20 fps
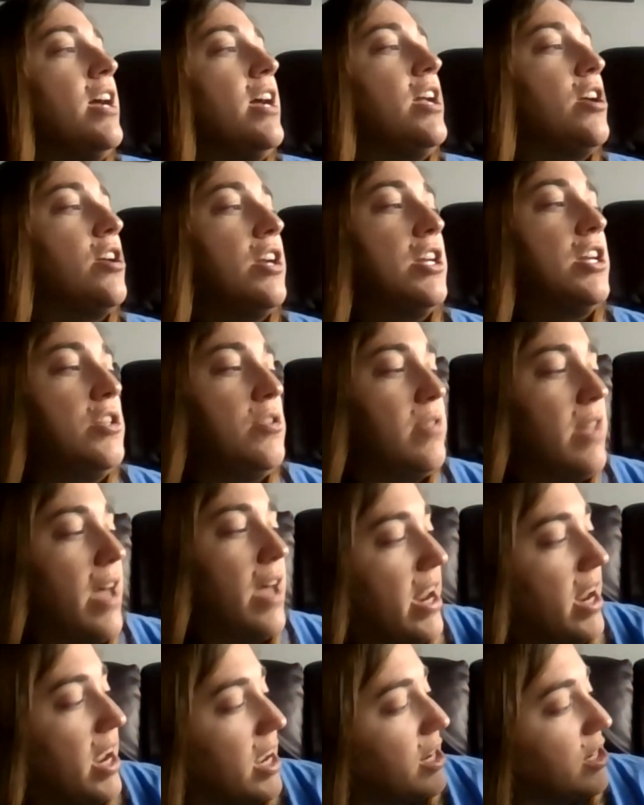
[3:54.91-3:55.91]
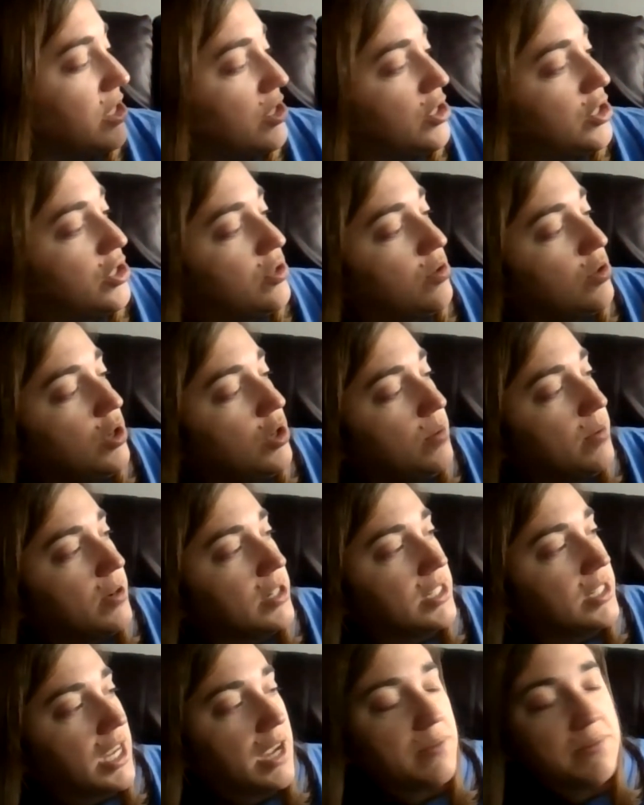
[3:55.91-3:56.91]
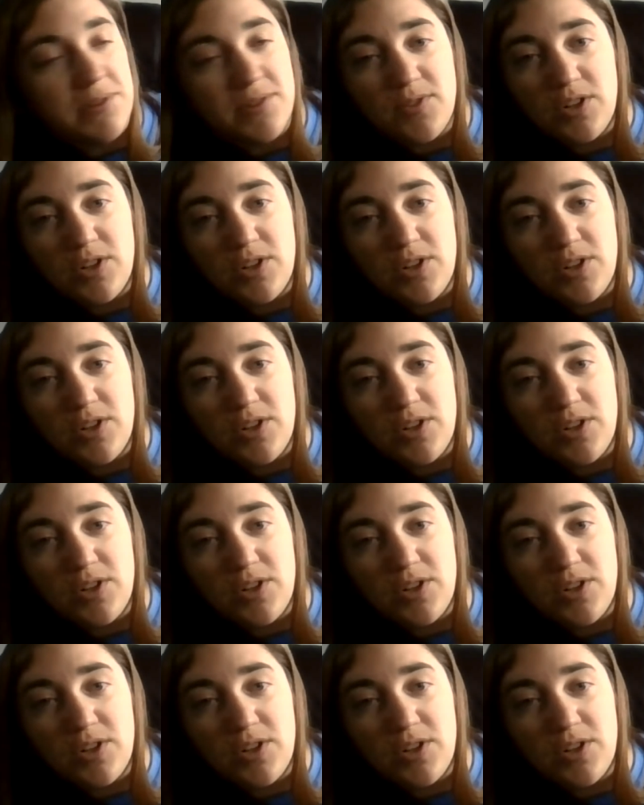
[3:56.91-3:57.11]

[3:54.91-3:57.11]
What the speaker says: You're going to do that 2 more times